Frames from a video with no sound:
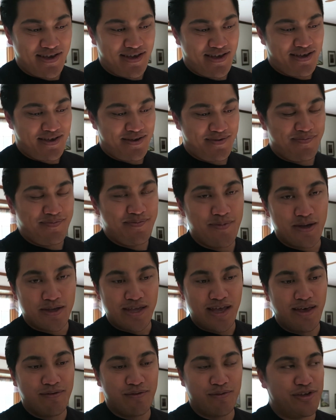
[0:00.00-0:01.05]
um, a
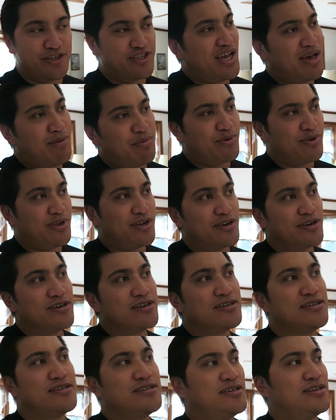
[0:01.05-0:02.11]
Calvary Chapel here
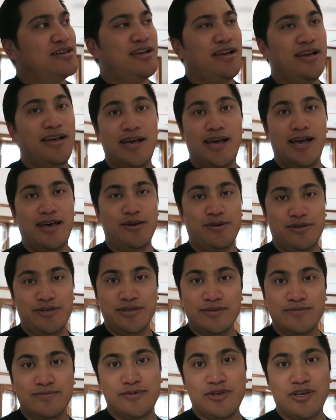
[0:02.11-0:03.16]
out
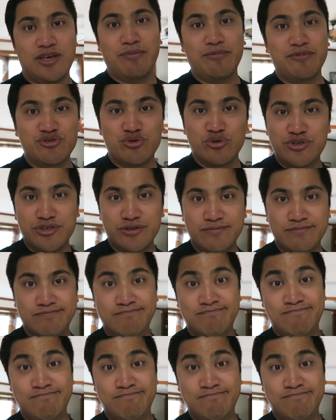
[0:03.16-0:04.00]
in Cumming, Georgia.